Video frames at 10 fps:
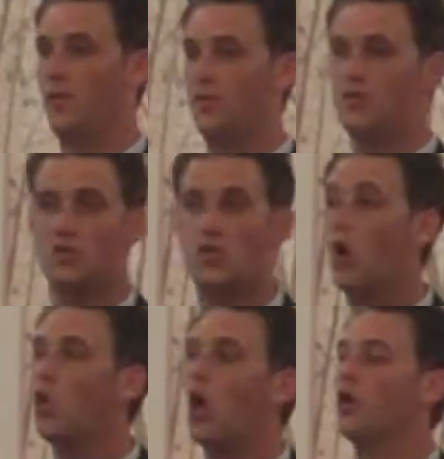This is
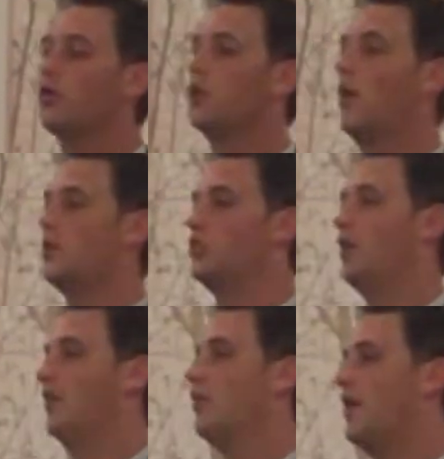no longer a question
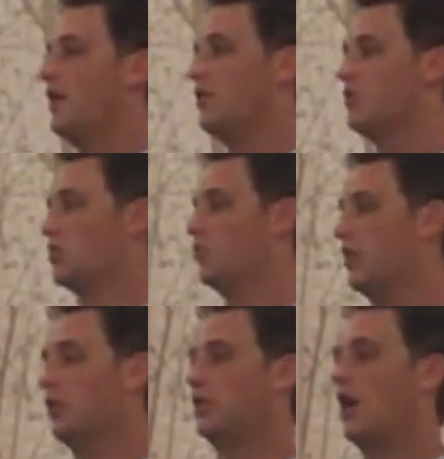of, here's a
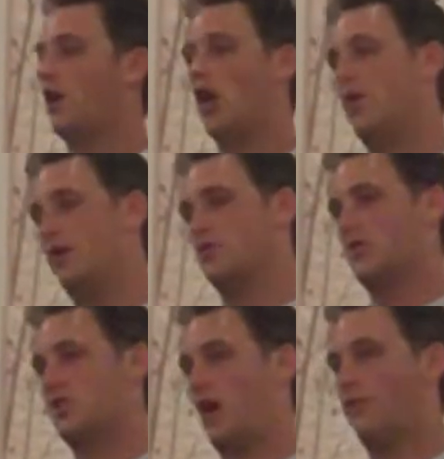suite, good luck, oh, and here's
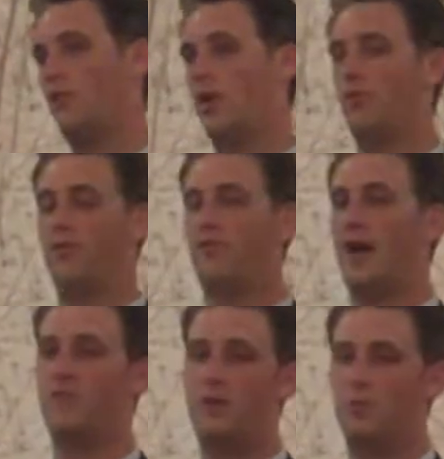a software with
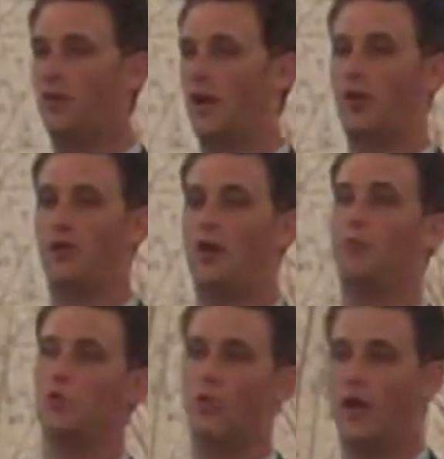5 people that are going to
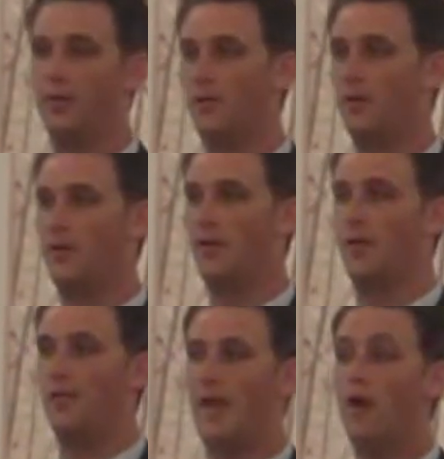help you run it.
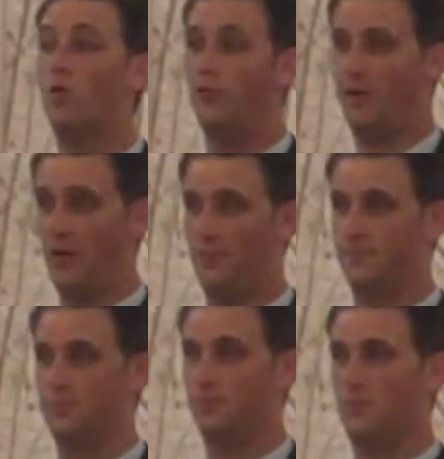That will fail.
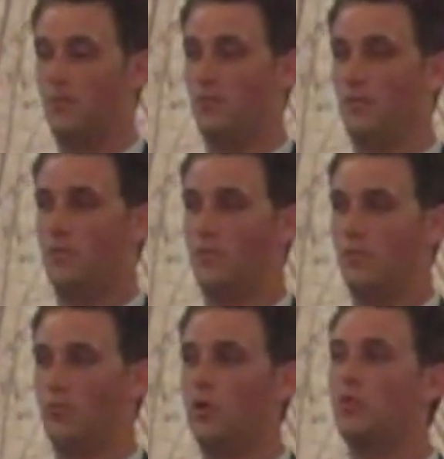
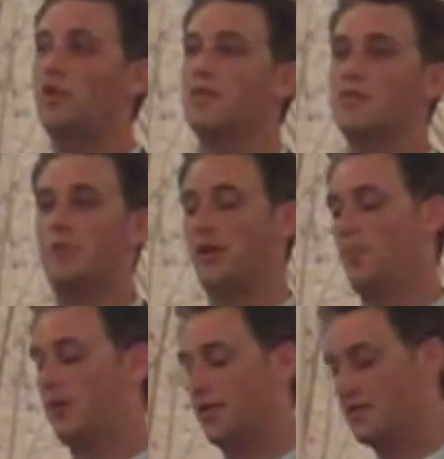What you need is somebody
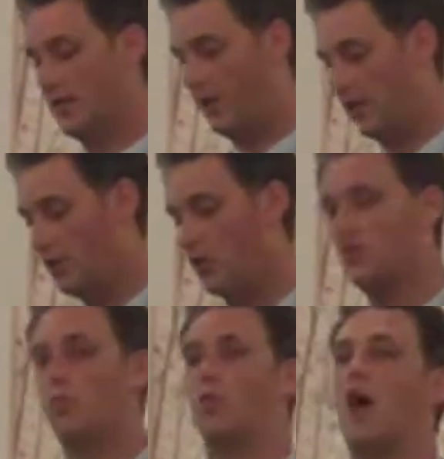coming in and saying,
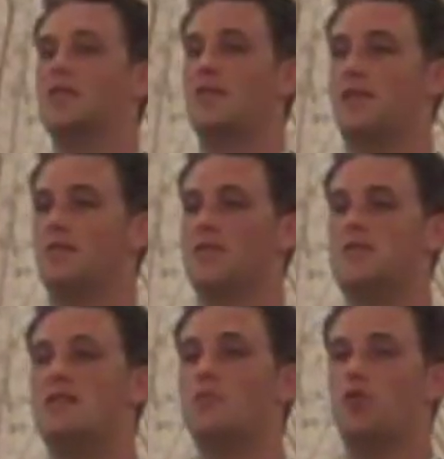here's a process.
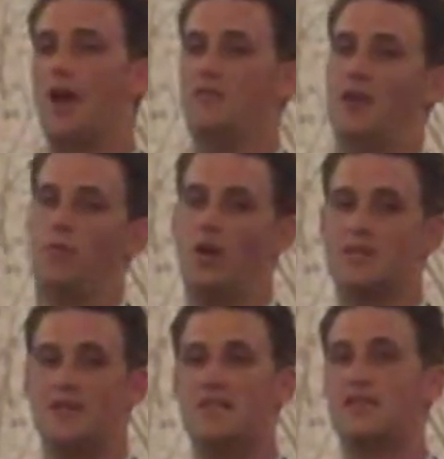The team drives that
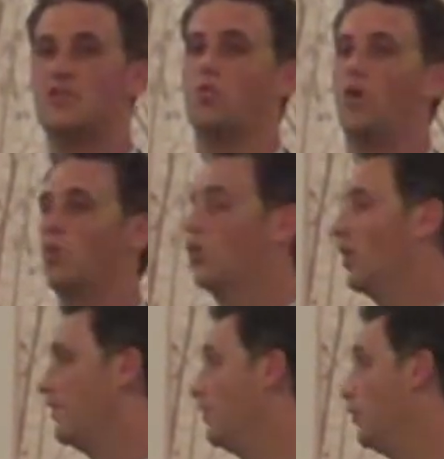process. This is what we're
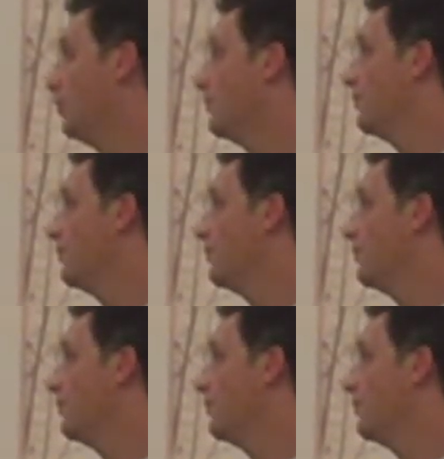going to do.